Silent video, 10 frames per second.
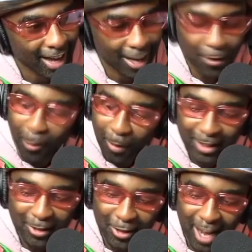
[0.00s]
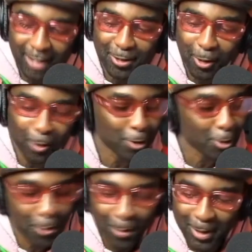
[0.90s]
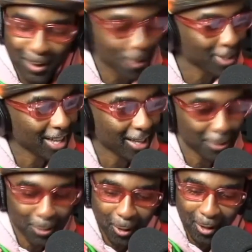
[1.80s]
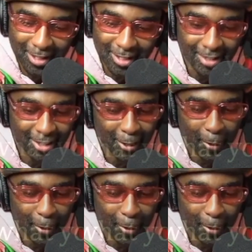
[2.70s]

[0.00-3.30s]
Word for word: I know what trying to go through with suicidal thoughts